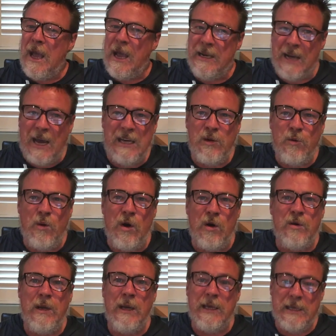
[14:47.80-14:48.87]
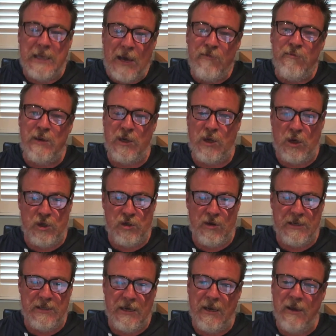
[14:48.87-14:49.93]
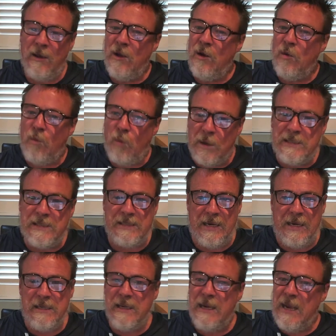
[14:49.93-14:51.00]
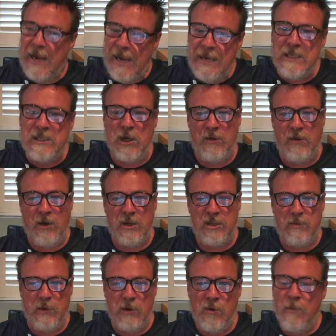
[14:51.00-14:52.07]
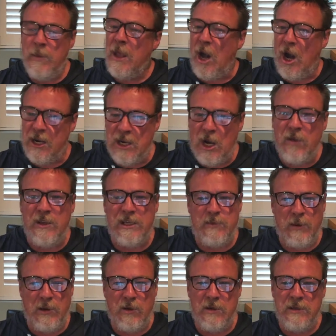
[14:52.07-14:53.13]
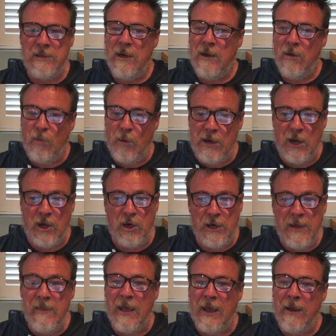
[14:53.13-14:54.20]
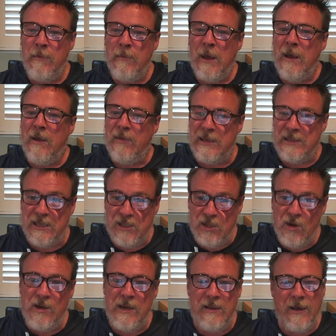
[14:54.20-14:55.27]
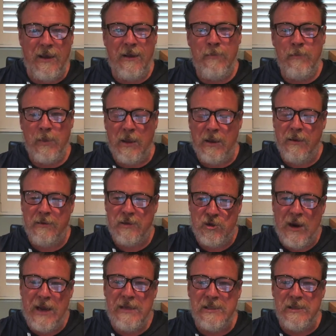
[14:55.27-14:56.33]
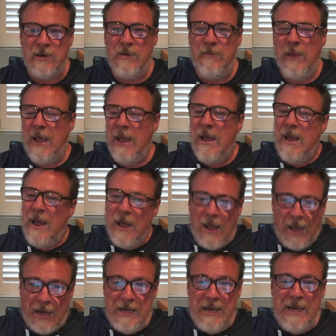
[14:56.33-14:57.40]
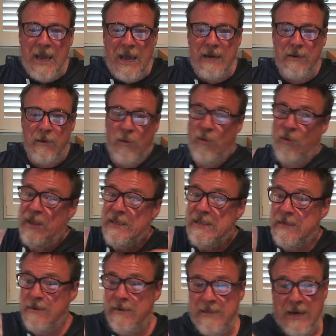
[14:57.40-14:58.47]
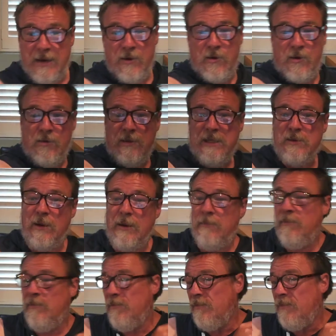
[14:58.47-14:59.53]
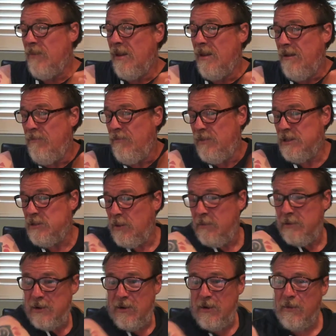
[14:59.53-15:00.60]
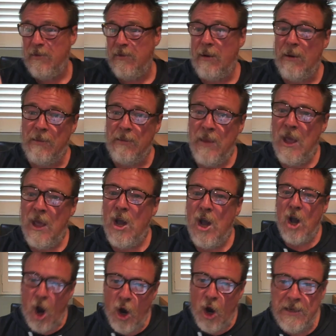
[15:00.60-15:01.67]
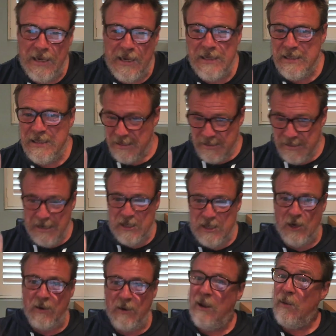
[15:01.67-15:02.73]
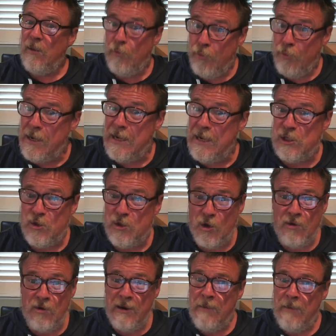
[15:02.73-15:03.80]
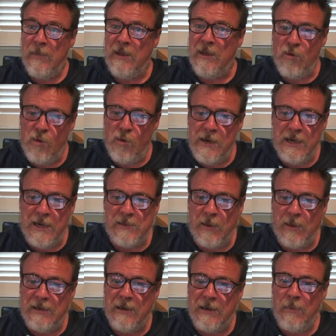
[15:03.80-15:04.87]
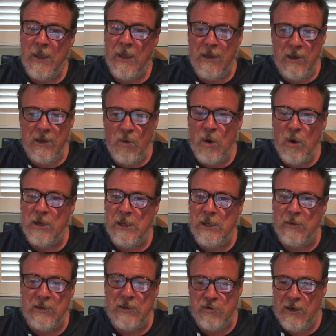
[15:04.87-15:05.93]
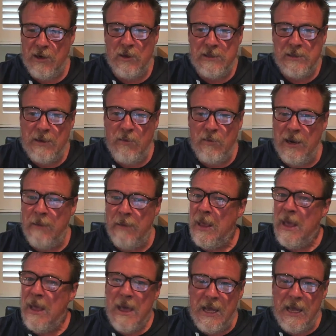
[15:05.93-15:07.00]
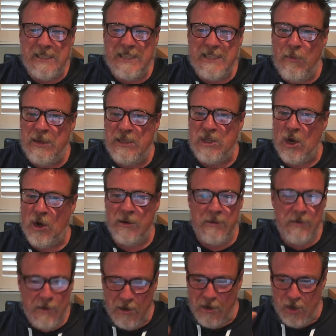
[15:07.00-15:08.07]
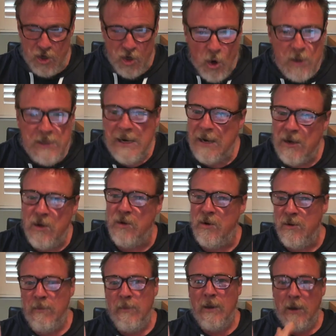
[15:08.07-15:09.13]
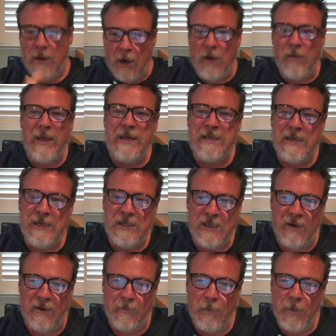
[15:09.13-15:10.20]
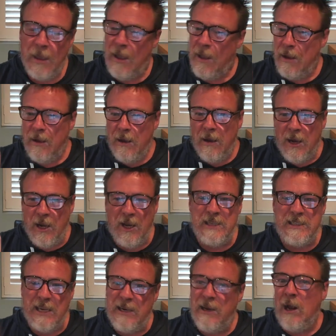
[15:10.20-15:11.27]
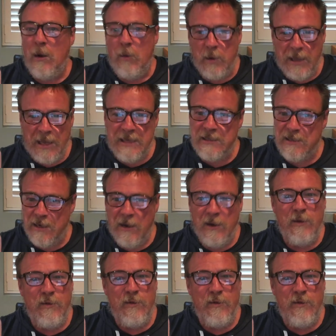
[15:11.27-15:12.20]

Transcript: an underworld government contractor was sent inside the hospital. I know this because when I got in there, there's a dude in there, a trans dude, And he had this tattoo, that one, on his t-shirt. Pretty extraordinary. You wouldn't expect it. You're walking along the street or somewhere, and someone's got your tattoo on their t-shirt. And I said, well, that's